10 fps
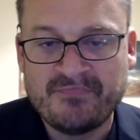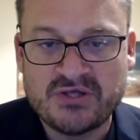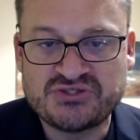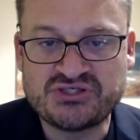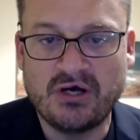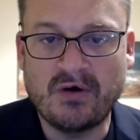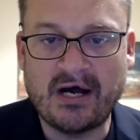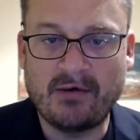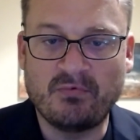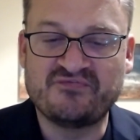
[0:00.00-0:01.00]

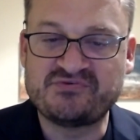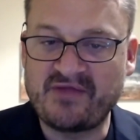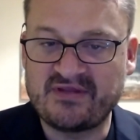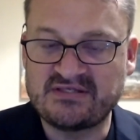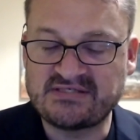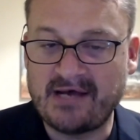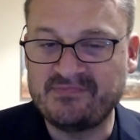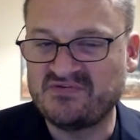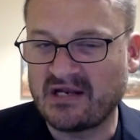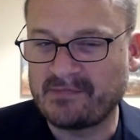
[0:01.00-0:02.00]
So we've spent the time
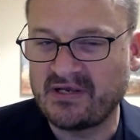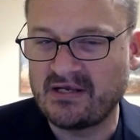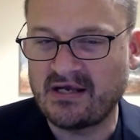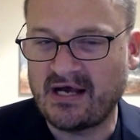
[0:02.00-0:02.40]
developing